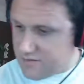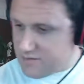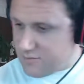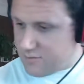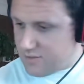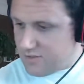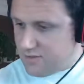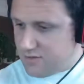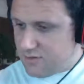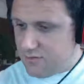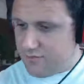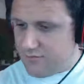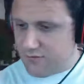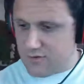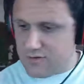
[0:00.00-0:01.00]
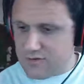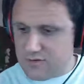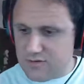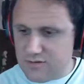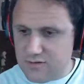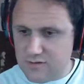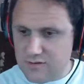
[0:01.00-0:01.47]
actually what I need to do
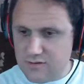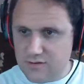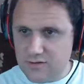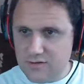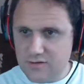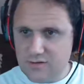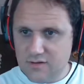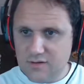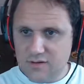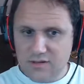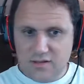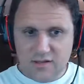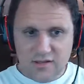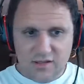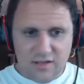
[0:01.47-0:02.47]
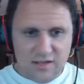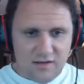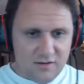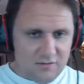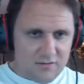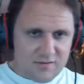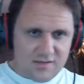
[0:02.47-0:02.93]
first. How you
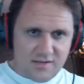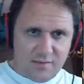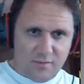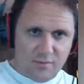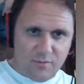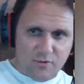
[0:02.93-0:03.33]
doing, Sammy